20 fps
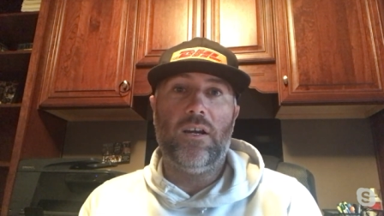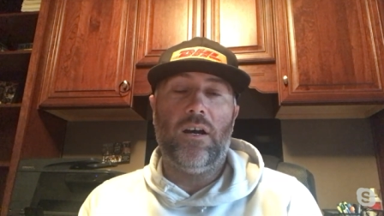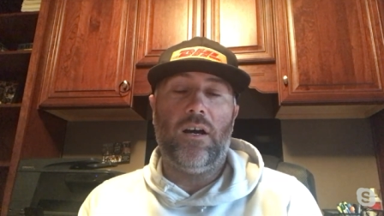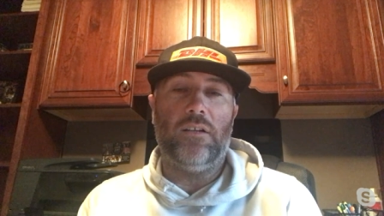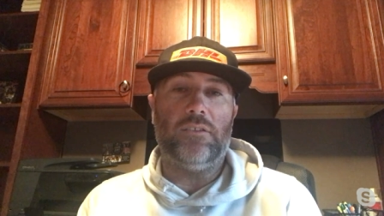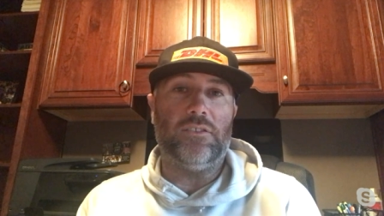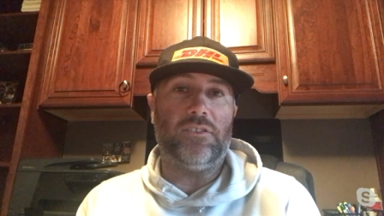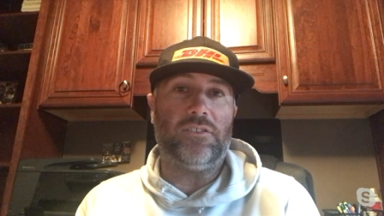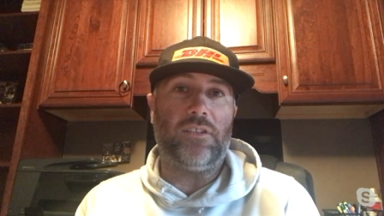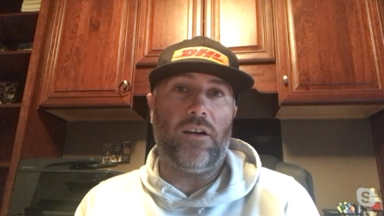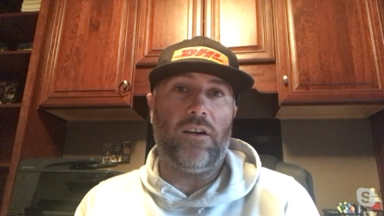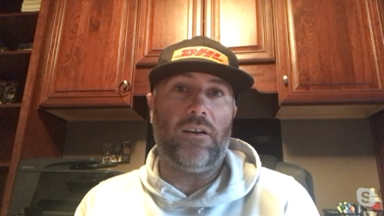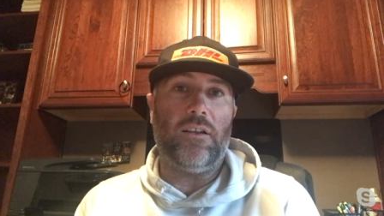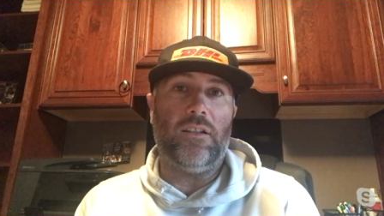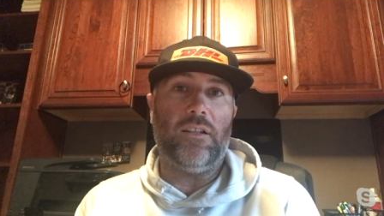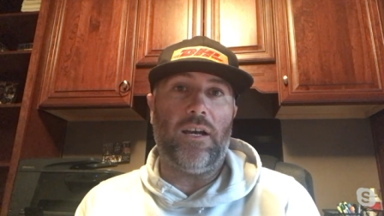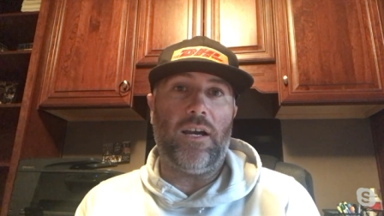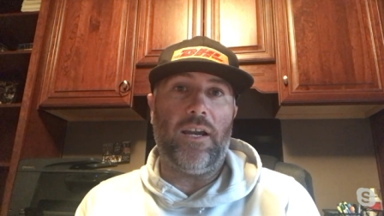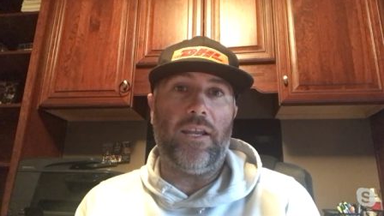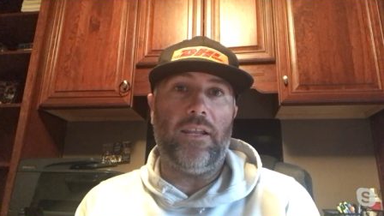on the starting
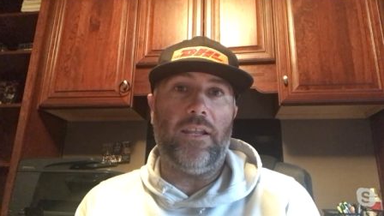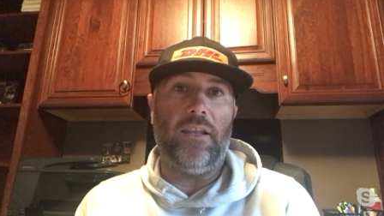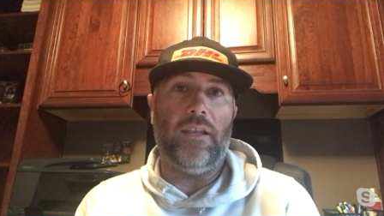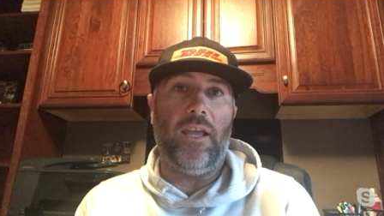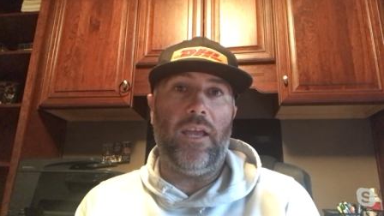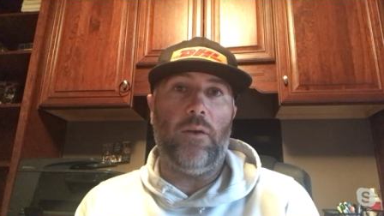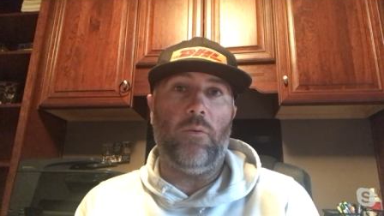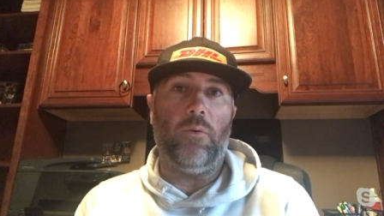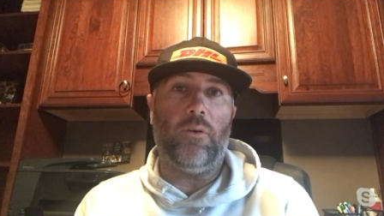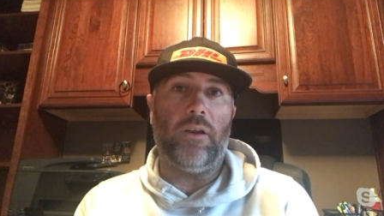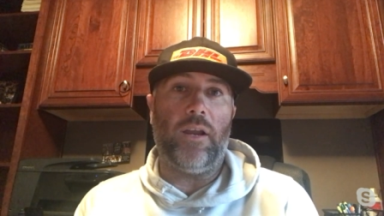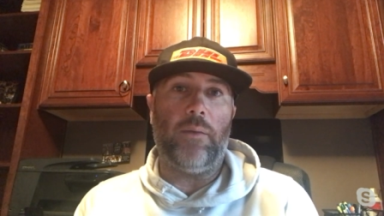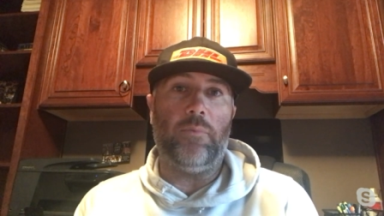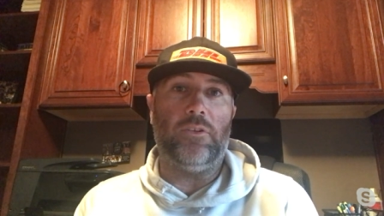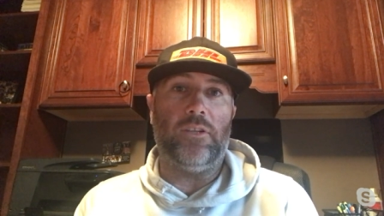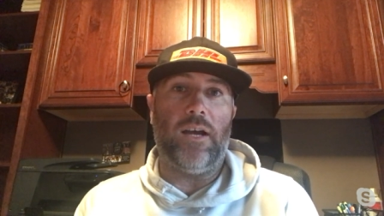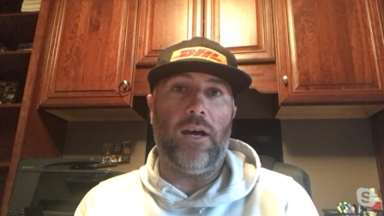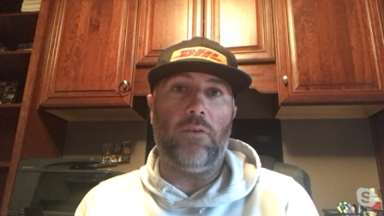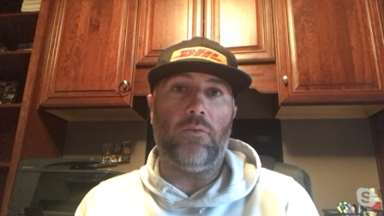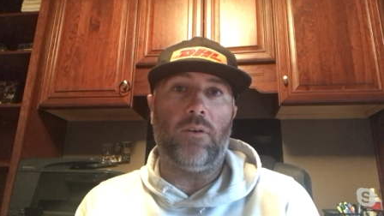line, and we were
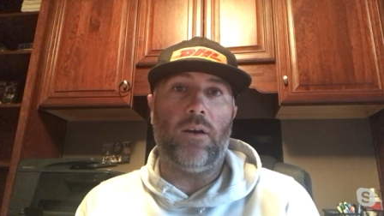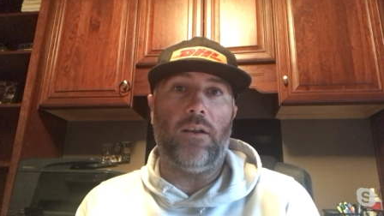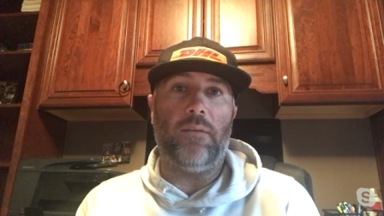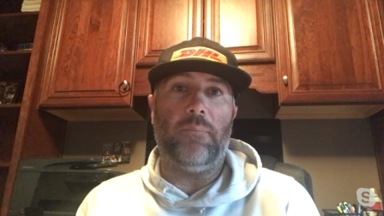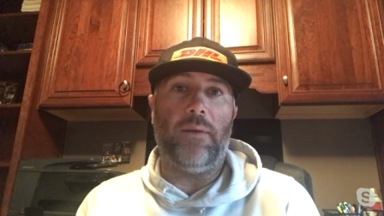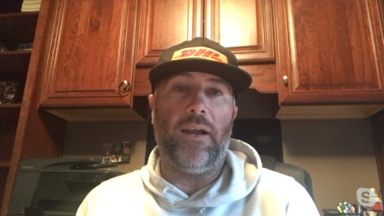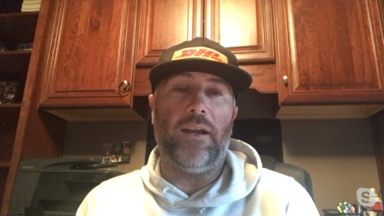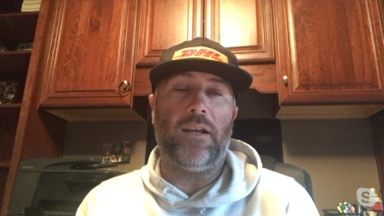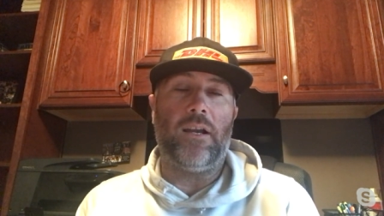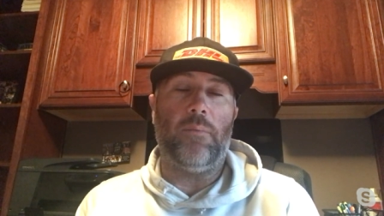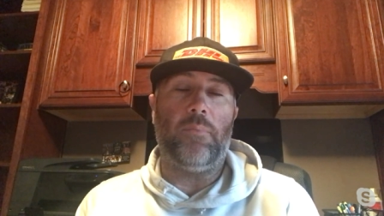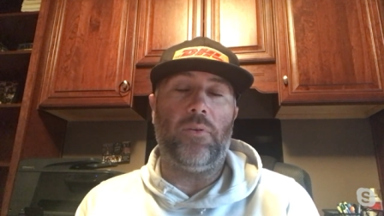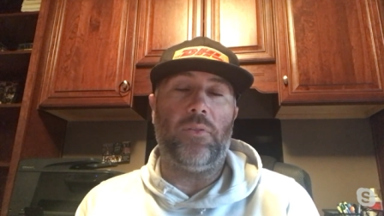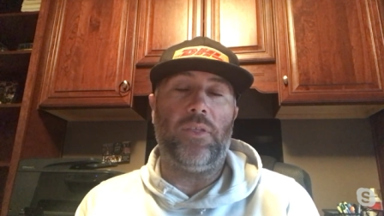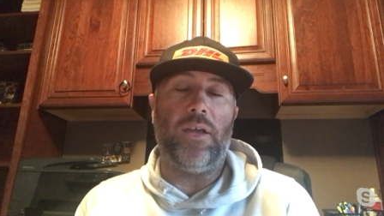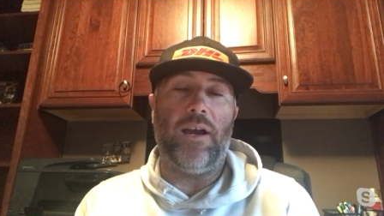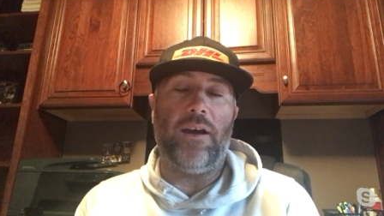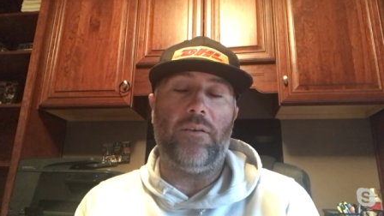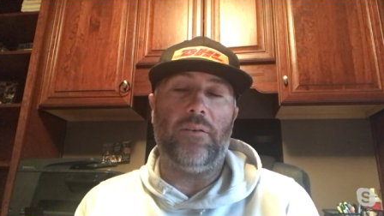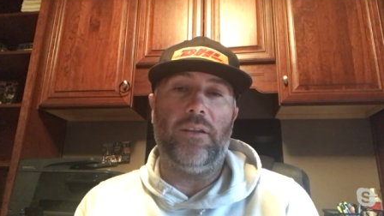able to outrun them by a couple
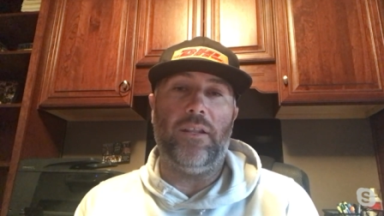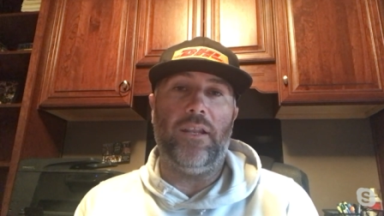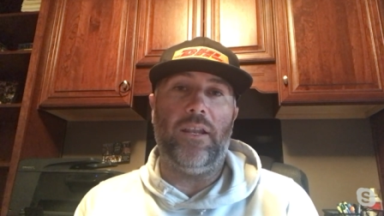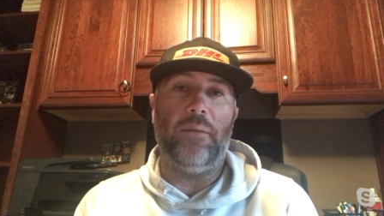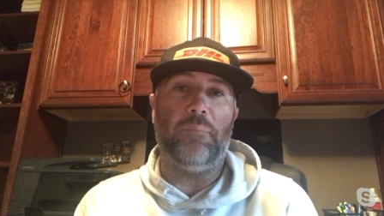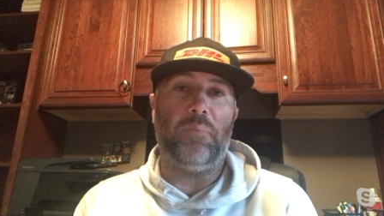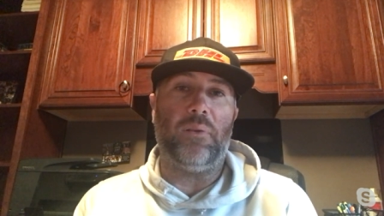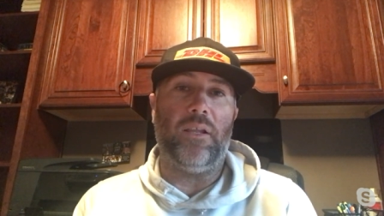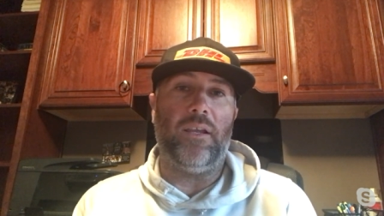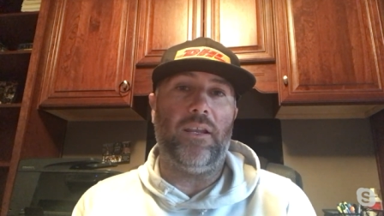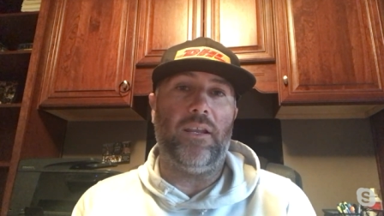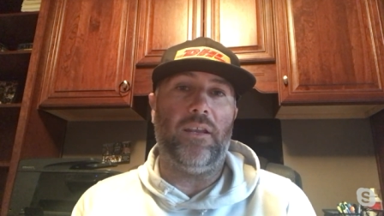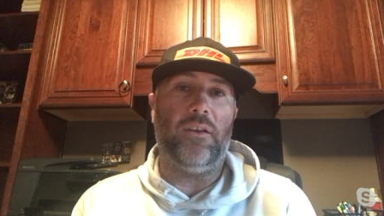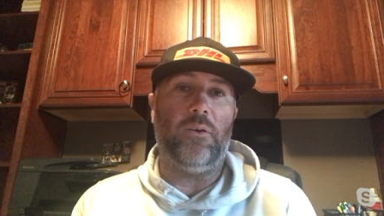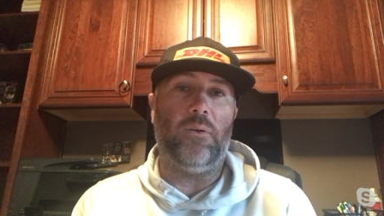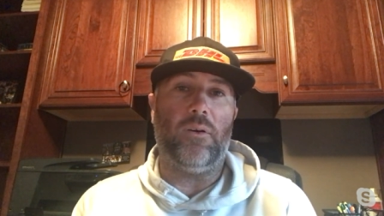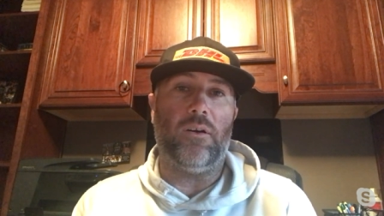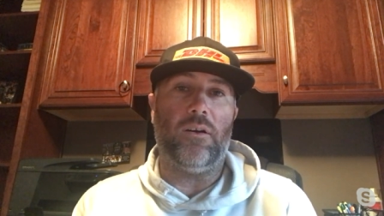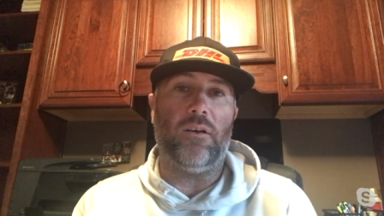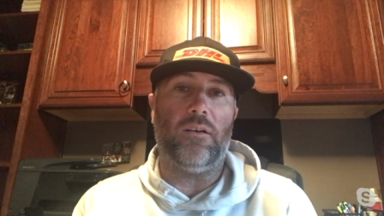thousand, and it played
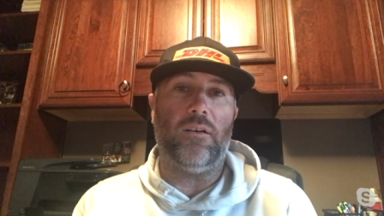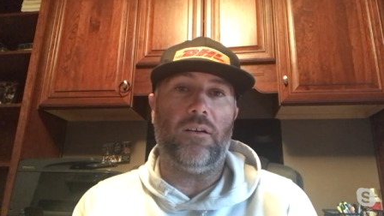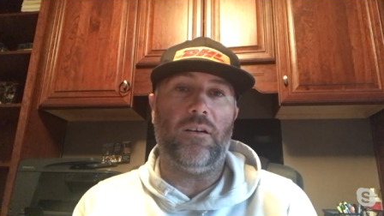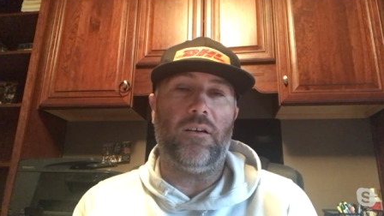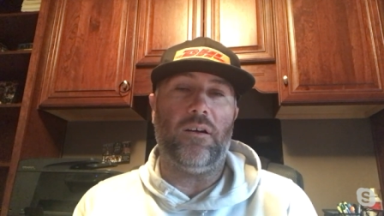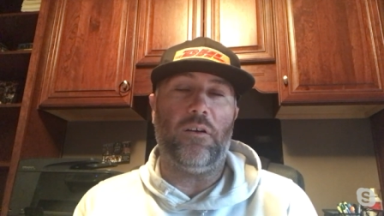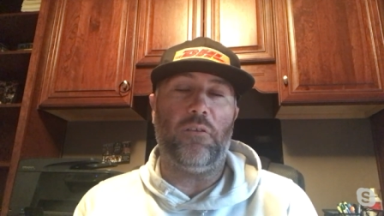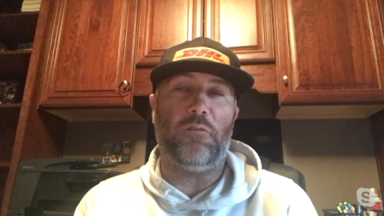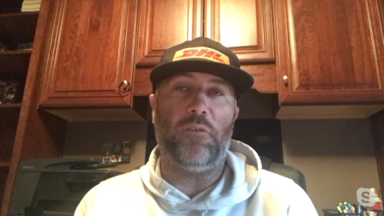into our